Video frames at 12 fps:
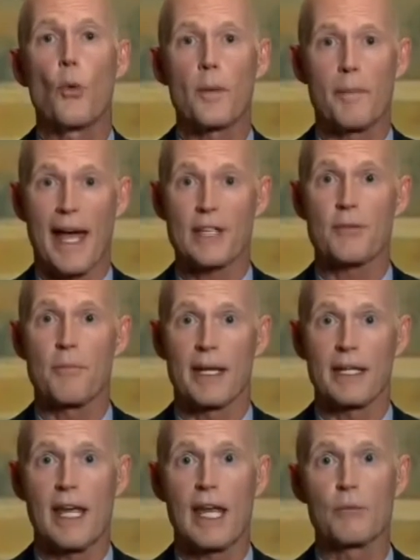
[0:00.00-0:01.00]
we passed
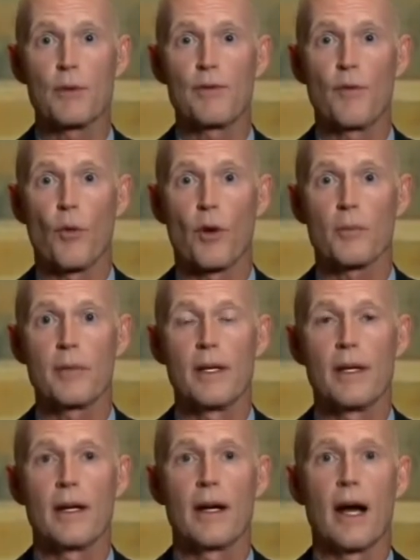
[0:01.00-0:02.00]
Medicaid reform
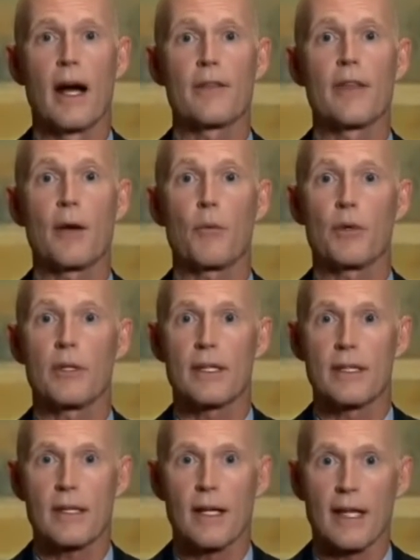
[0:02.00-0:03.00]
uh, that would
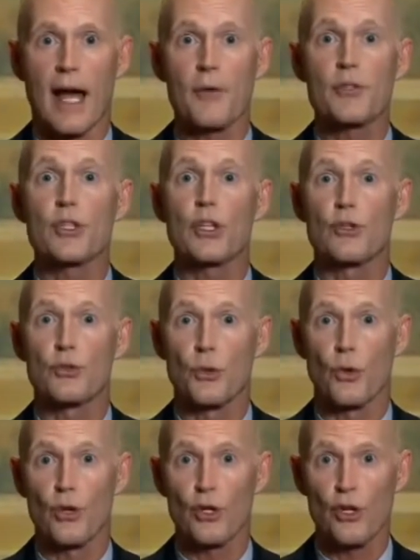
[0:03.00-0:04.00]
allow us to
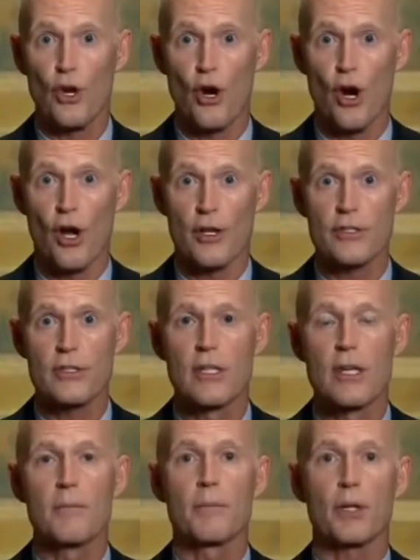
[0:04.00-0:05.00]
control our cost,
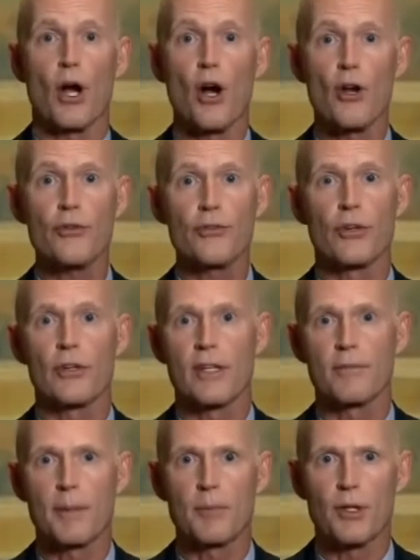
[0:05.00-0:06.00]
but also
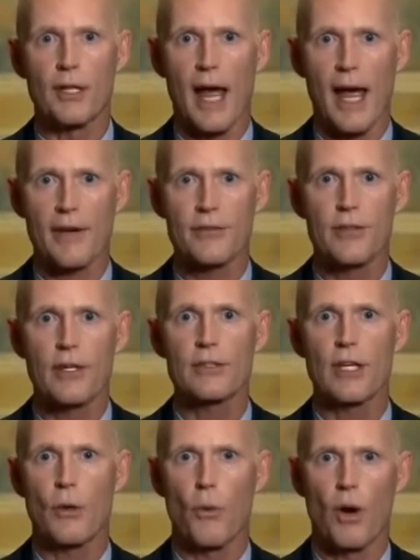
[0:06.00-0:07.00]
give people good
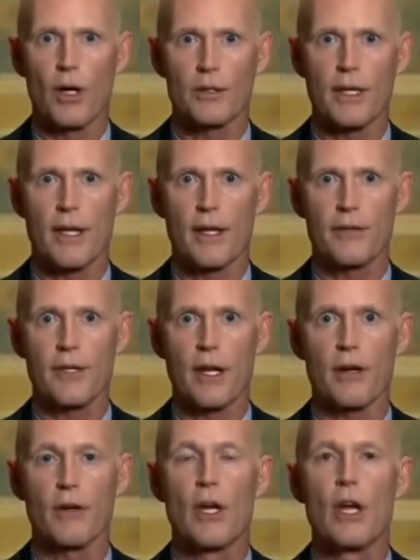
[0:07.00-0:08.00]
access and quality health
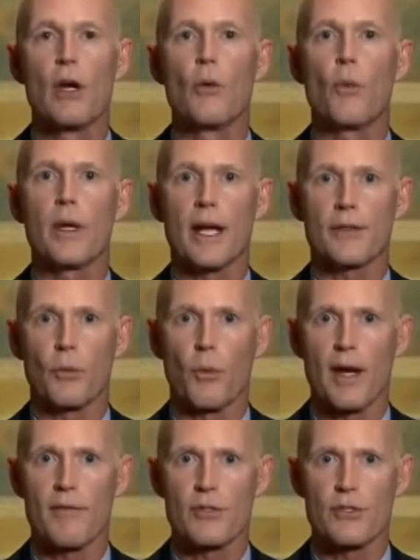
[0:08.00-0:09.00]
care. We got the
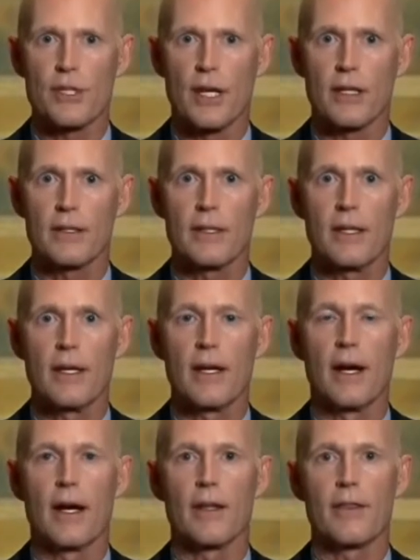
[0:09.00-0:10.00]
waivers done
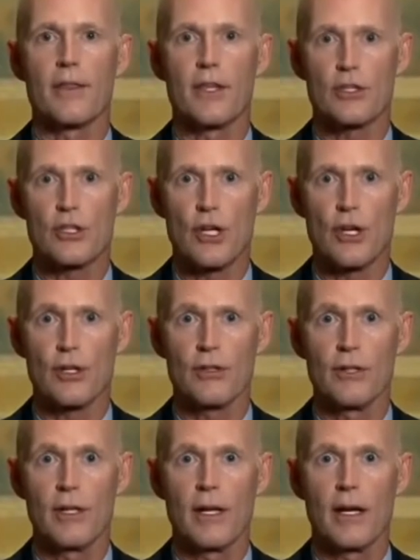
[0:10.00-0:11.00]
uh, this
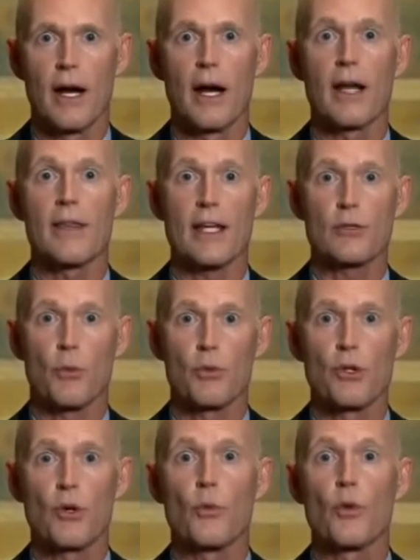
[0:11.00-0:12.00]
year, uh, and that's what
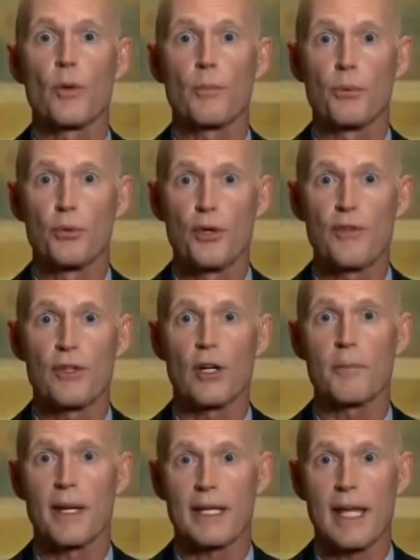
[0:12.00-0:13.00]
we're doing. We're improving
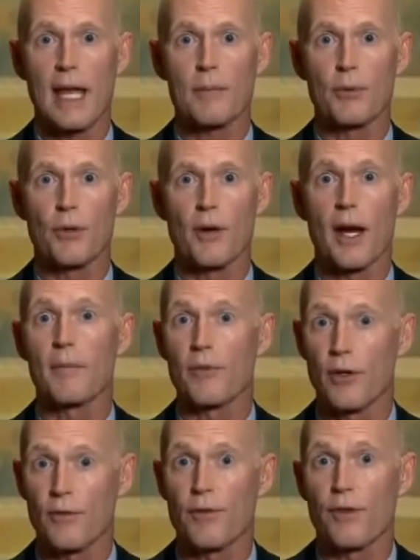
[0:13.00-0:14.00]
our Medicaid
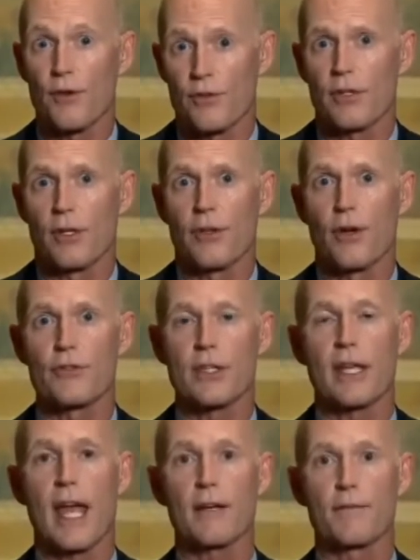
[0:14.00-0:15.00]
program for those, you know, those
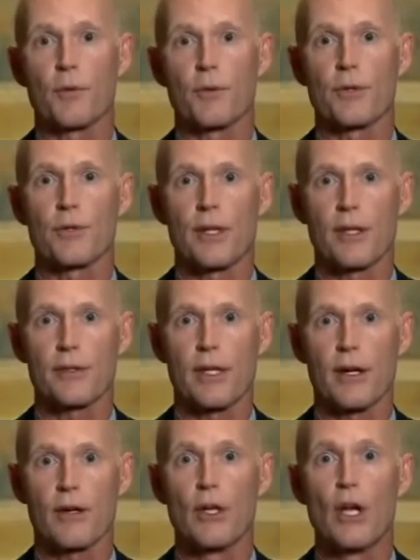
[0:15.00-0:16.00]
that can't afford their own health
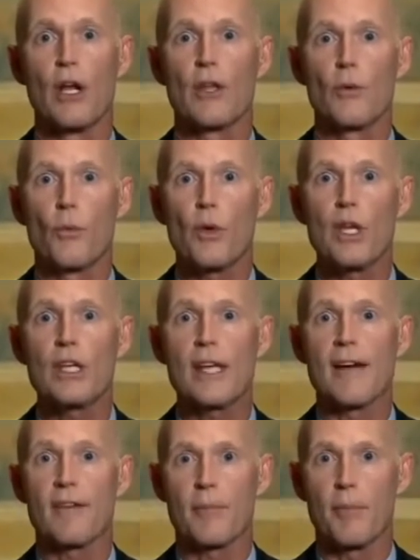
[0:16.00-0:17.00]
care. We need
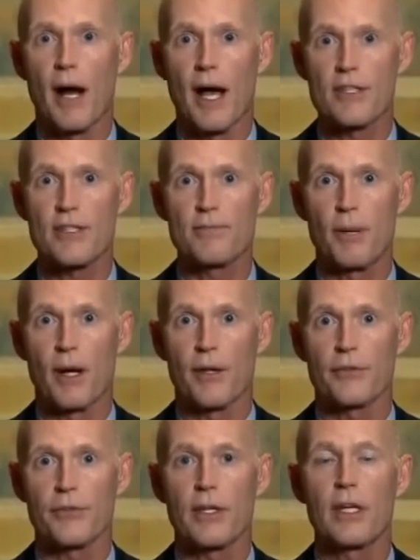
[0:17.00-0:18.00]
to have a positive
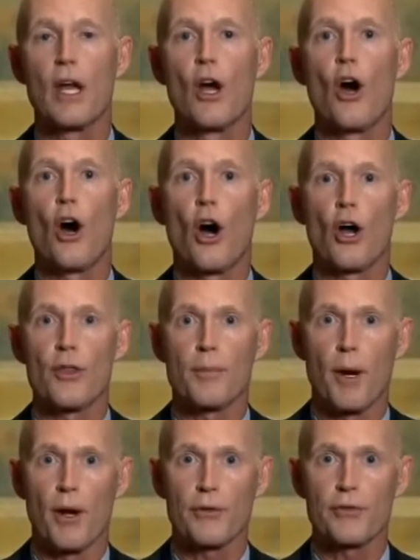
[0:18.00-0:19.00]
policy. The
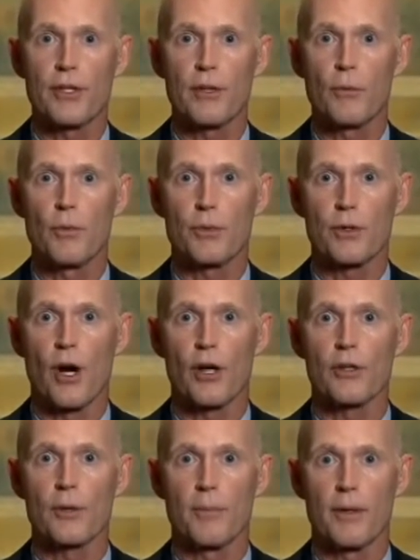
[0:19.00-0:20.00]
policy with
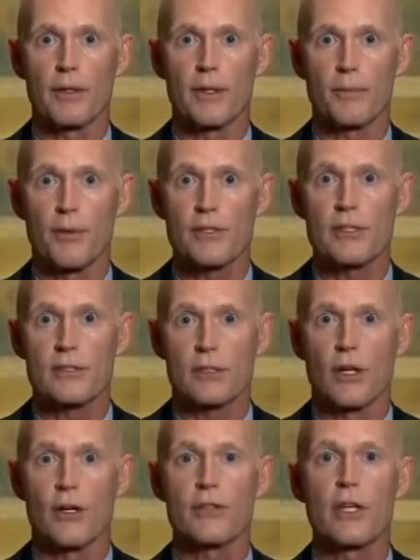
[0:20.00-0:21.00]
regard to the president's
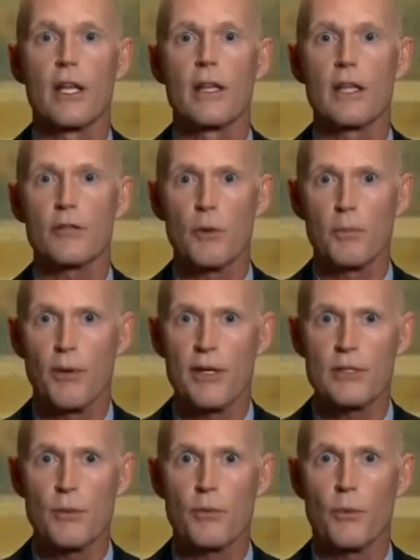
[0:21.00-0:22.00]
laws, let's
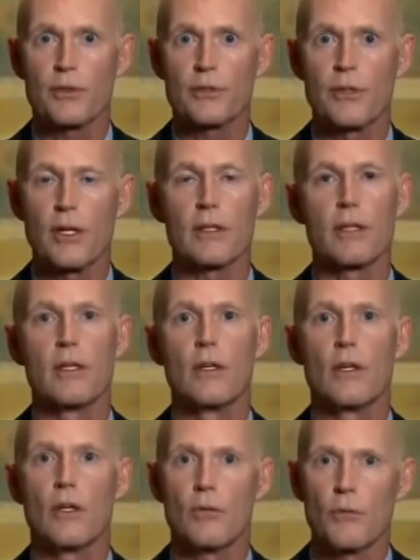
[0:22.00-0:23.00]
replace it with what's good.
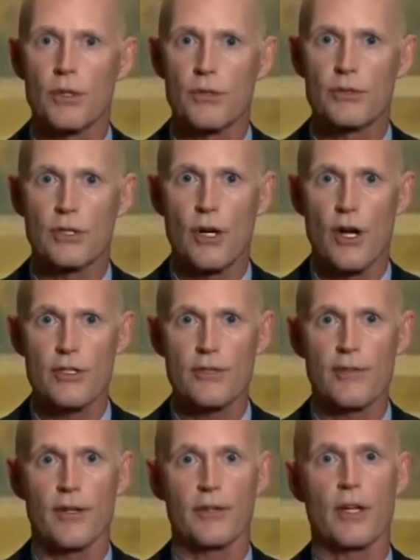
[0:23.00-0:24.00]
Reduce the cost
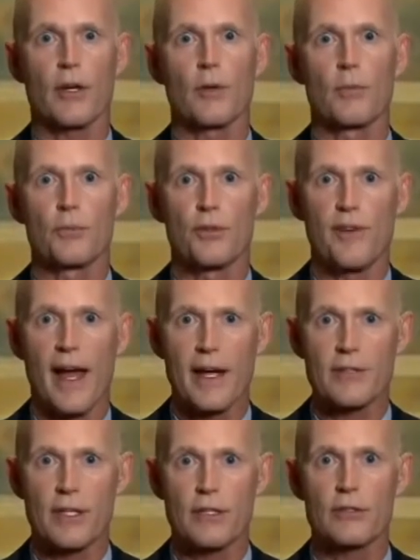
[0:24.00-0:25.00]
of health care, improve
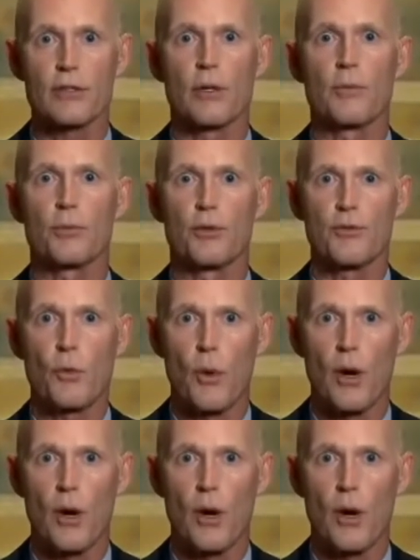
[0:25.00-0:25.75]
access, improve